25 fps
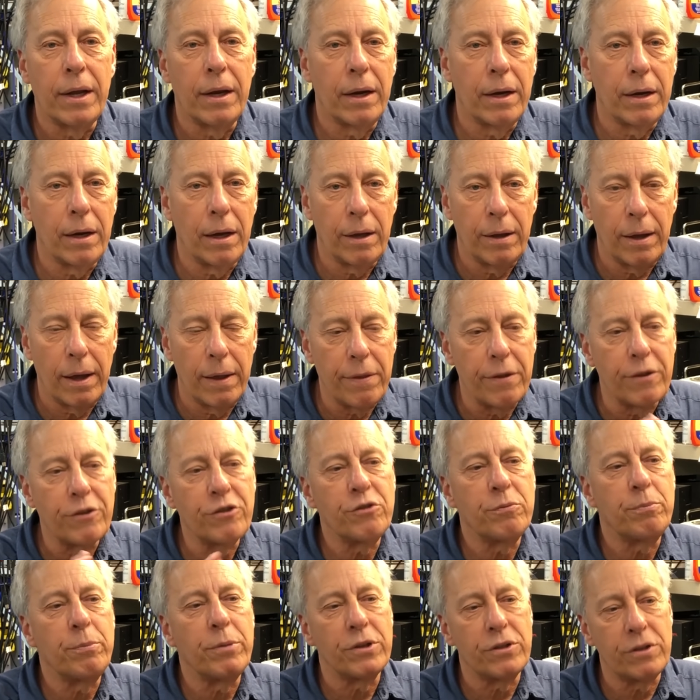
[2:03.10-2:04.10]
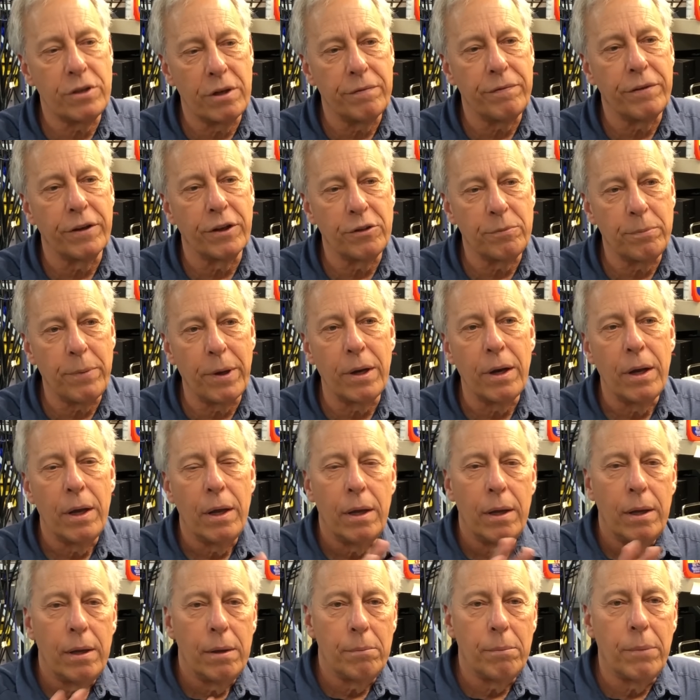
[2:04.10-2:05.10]
on, on the specifics. But,
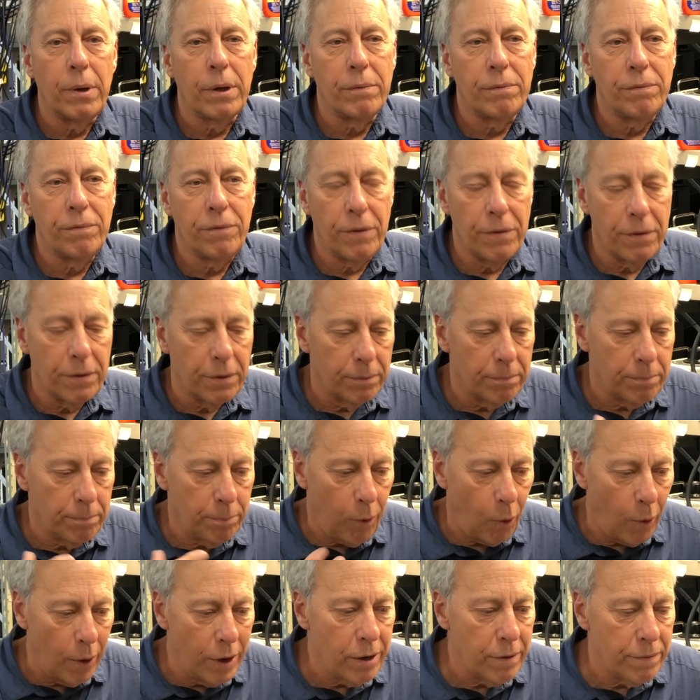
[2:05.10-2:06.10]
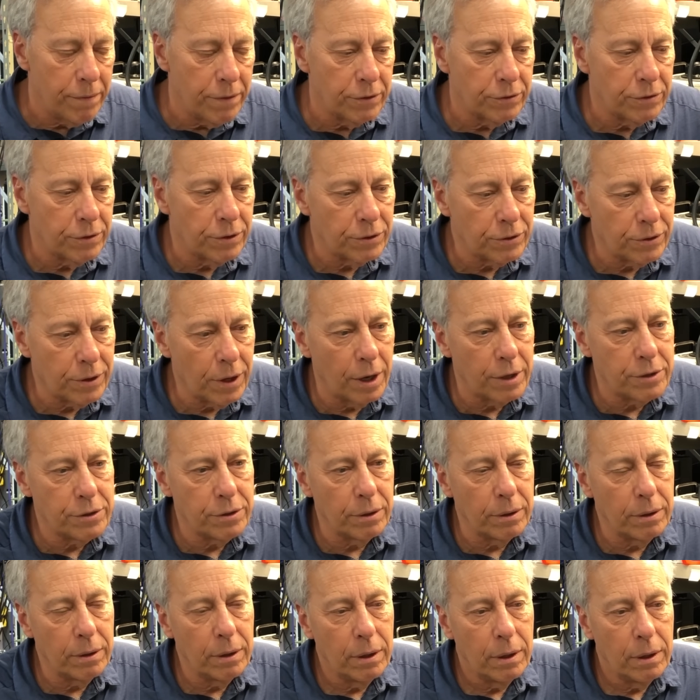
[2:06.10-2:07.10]
but for the point of this
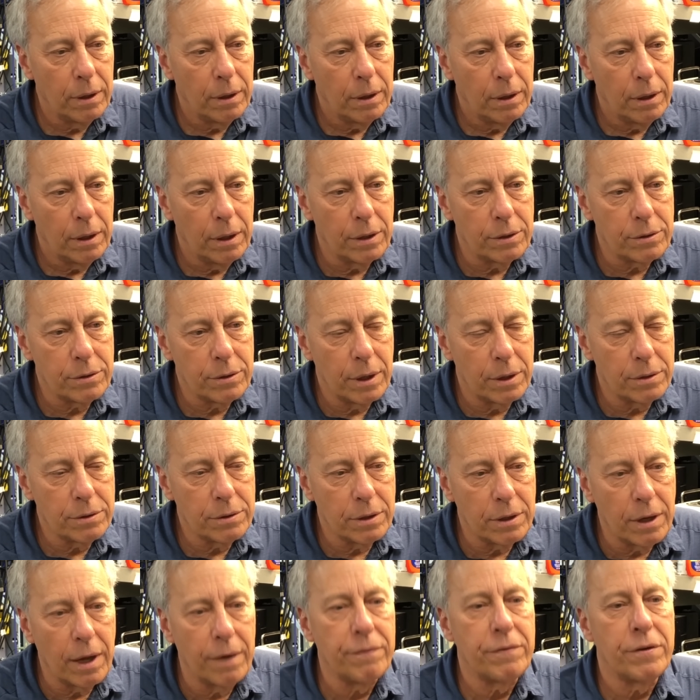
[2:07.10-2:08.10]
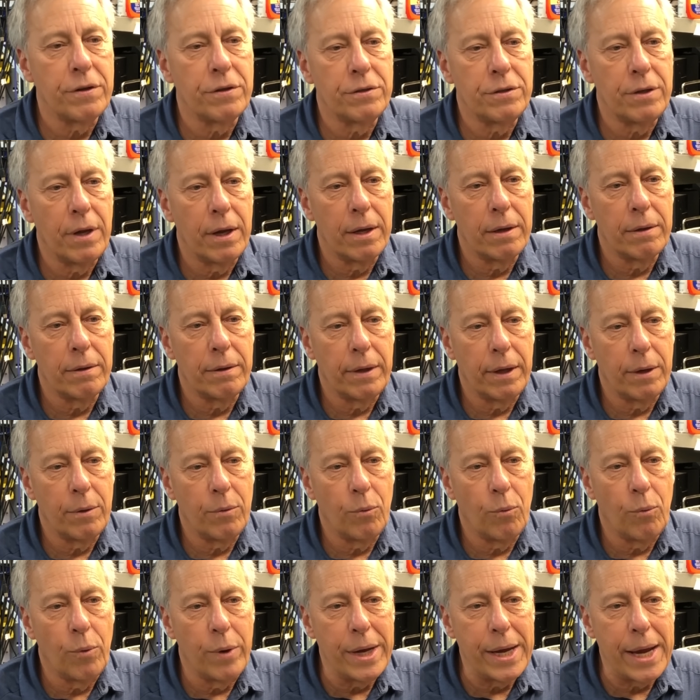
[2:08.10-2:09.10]
discussion, it's, it's enough to say that
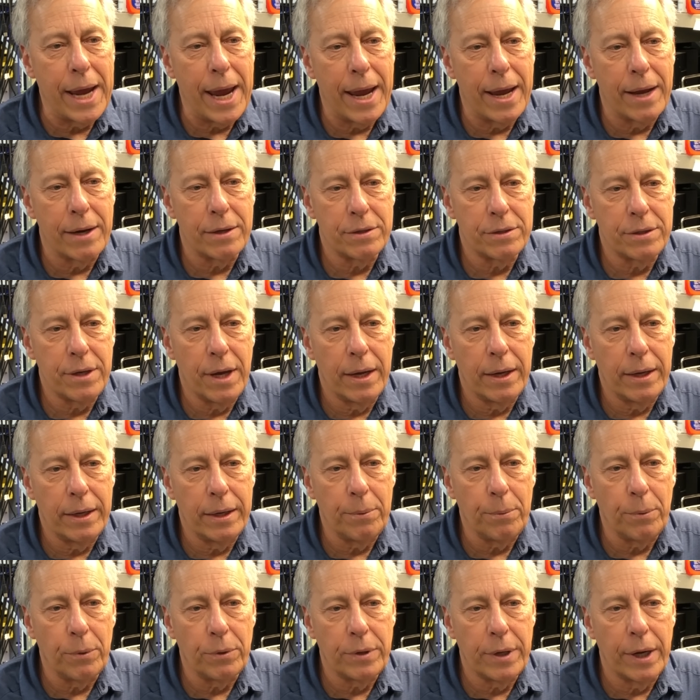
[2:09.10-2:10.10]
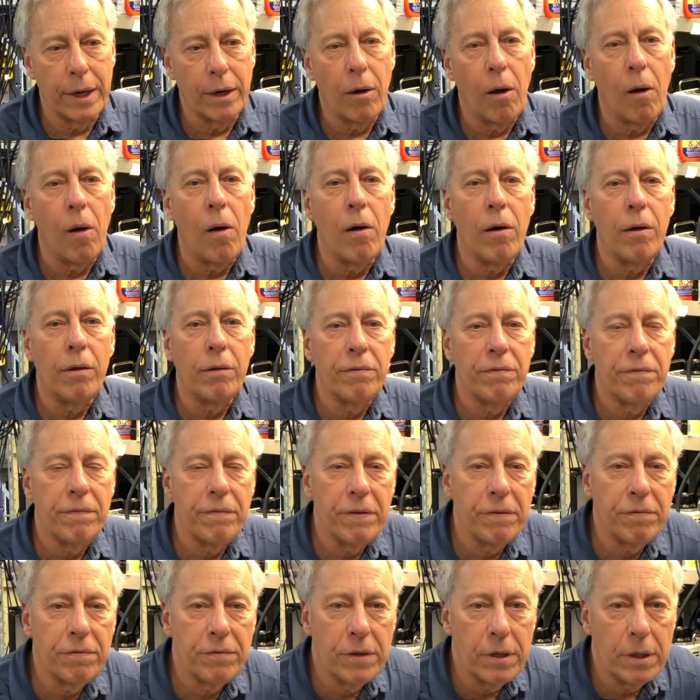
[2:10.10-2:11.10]
we can't say it will take all
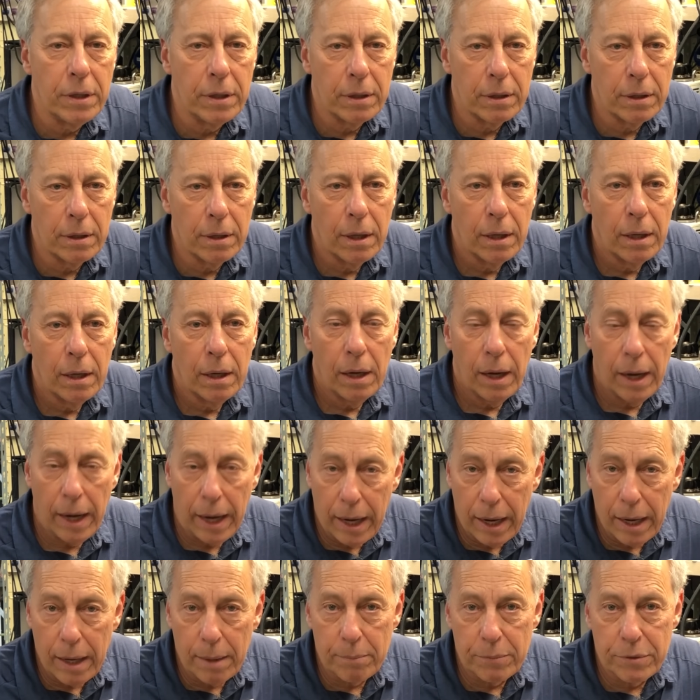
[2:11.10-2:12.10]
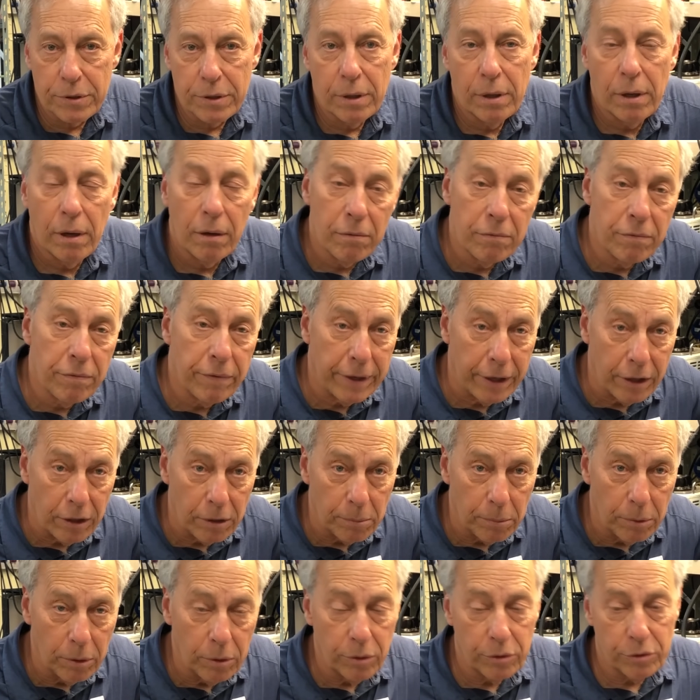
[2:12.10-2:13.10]
15 amps
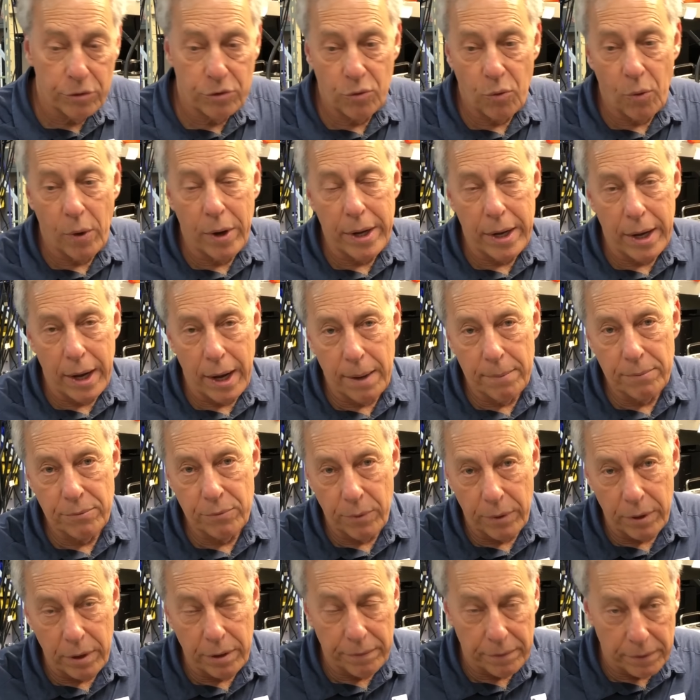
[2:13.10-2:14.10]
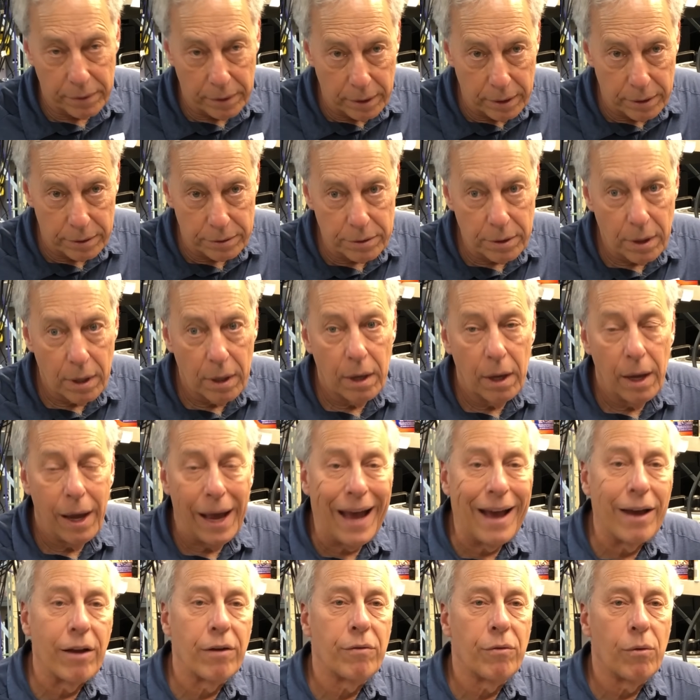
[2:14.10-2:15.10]
available, or 20 amps, whatever it is,
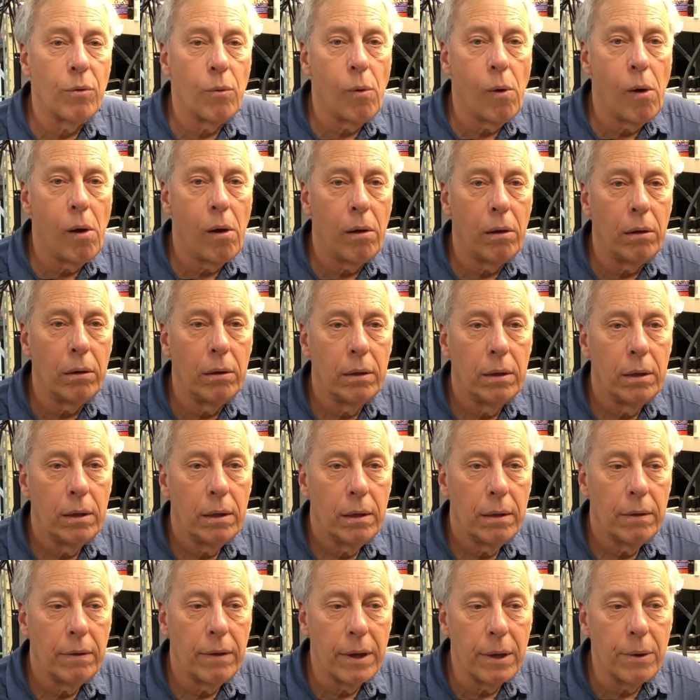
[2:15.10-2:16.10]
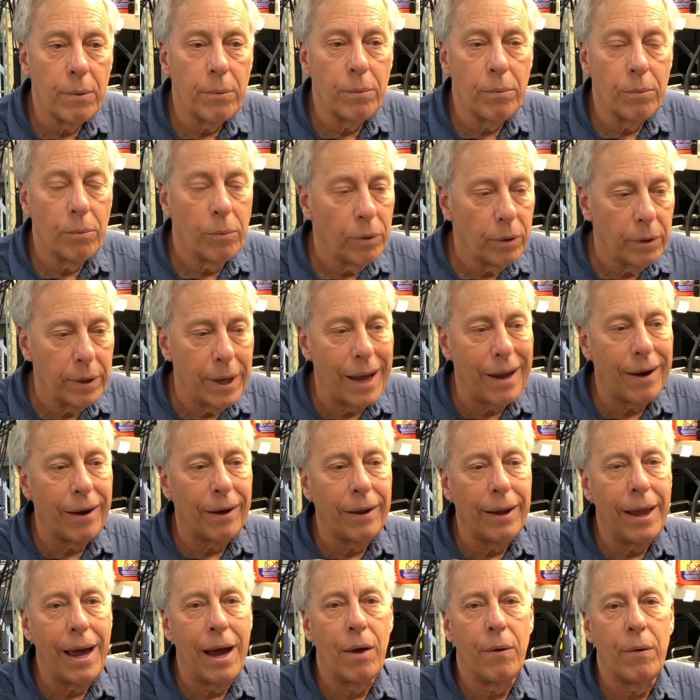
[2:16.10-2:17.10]
out of the wall they will not
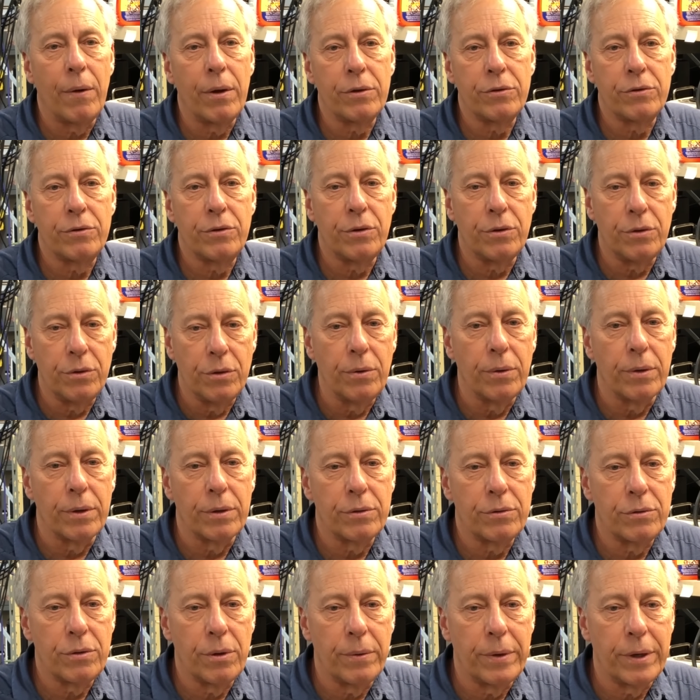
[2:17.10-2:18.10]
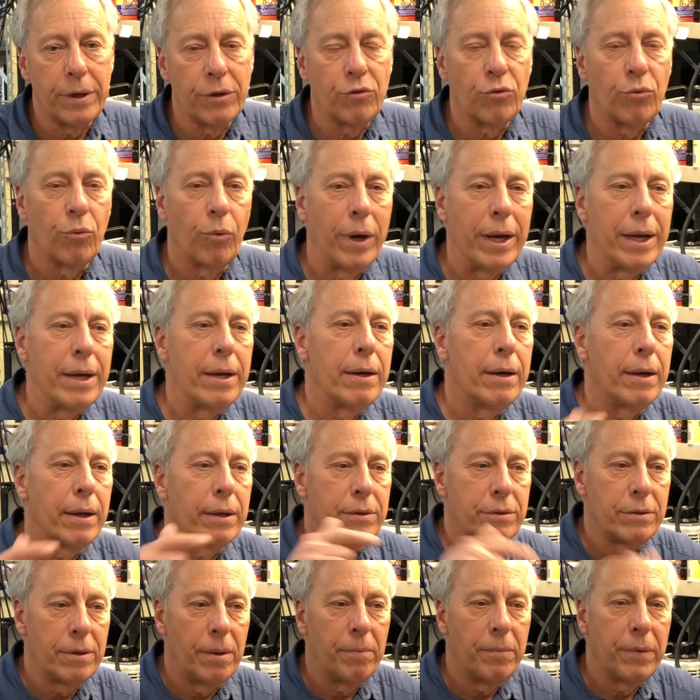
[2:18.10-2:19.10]
allow us to do it. So it's rated at
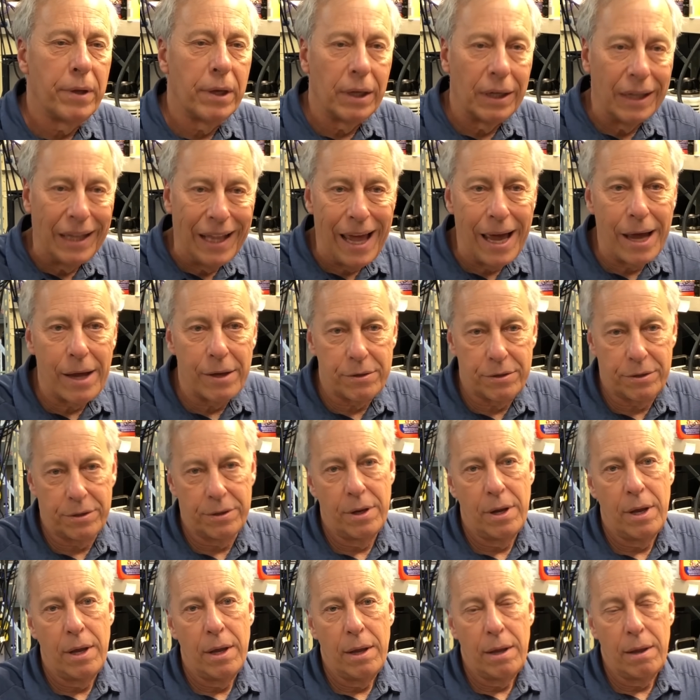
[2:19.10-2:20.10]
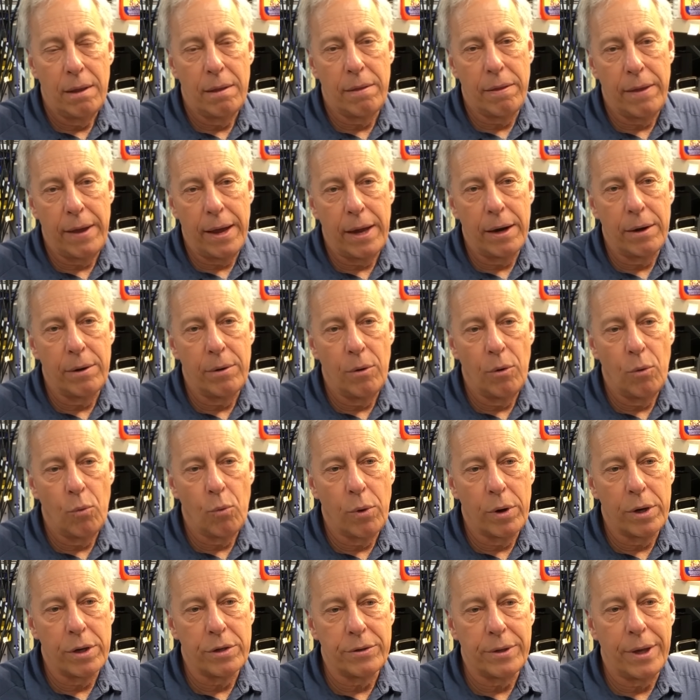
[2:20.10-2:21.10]
something less than
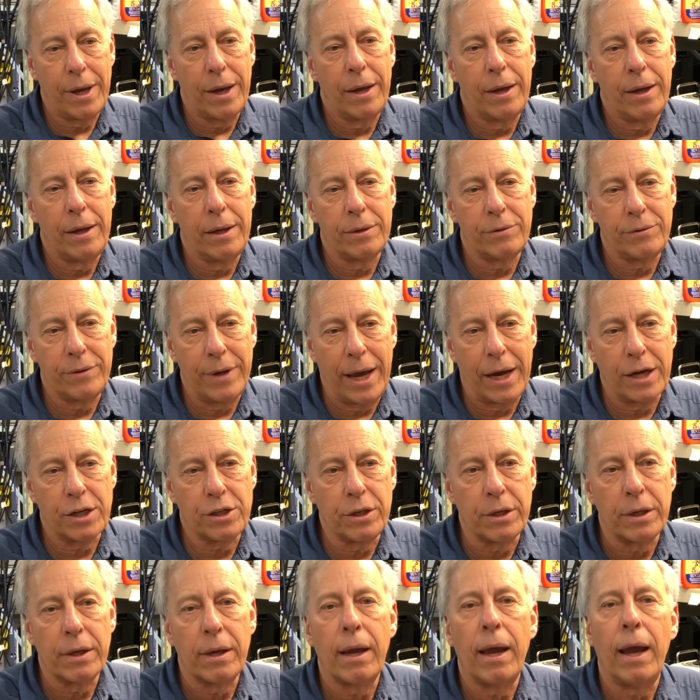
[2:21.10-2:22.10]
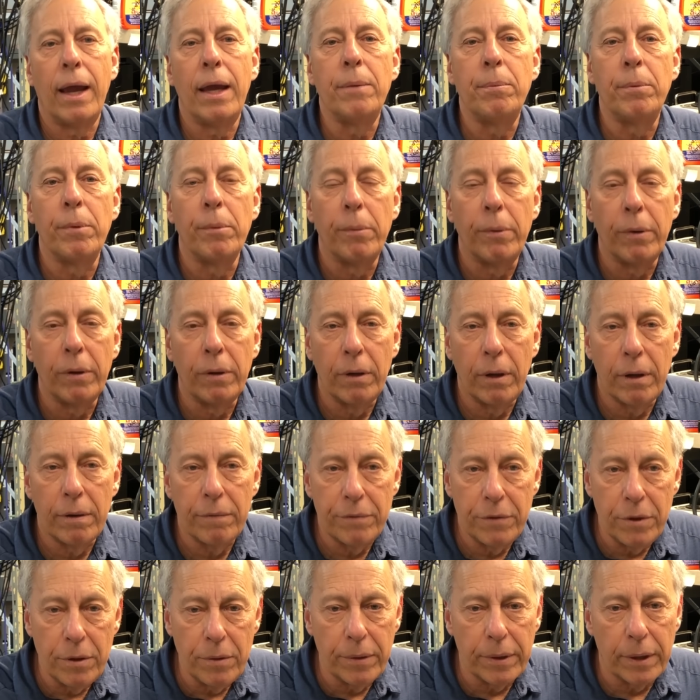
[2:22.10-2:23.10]
what is it's actually capable of
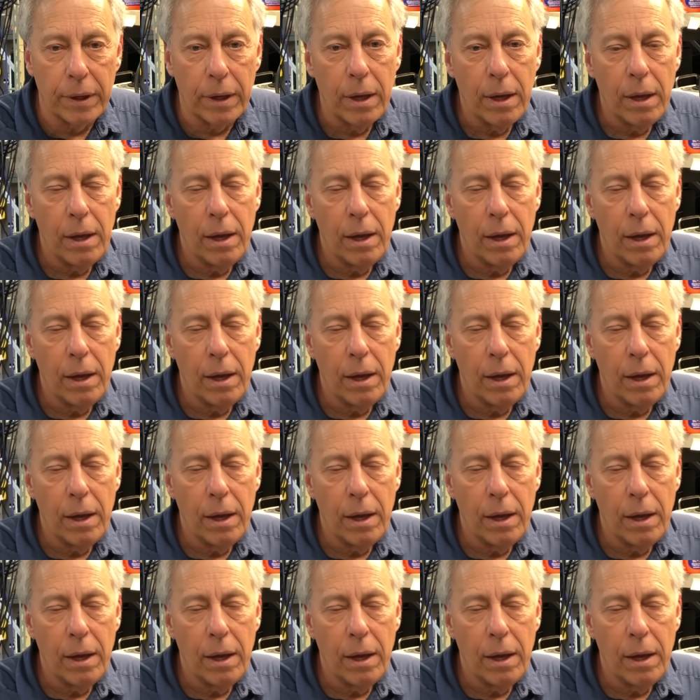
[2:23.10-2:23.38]
doing.